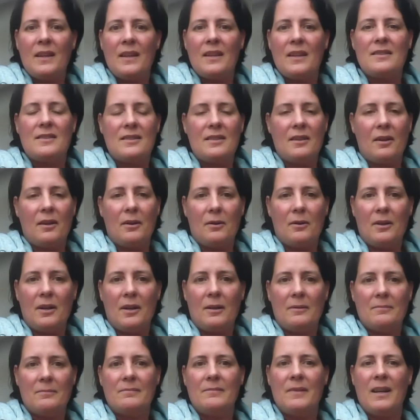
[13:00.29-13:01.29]

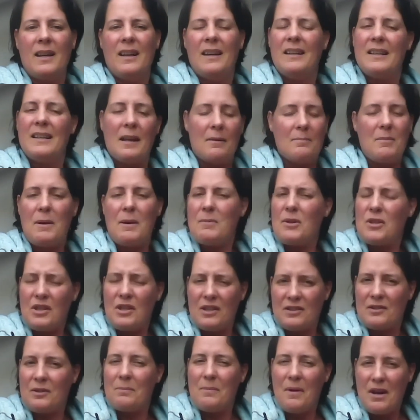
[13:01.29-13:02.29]
So maybe
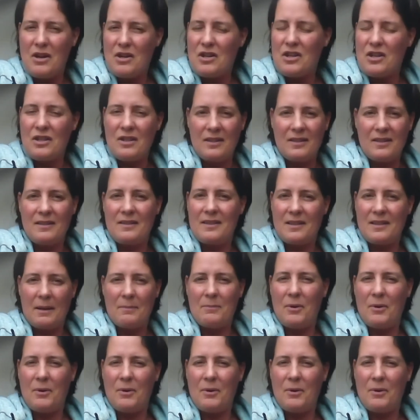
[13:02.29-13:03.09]
just to mention some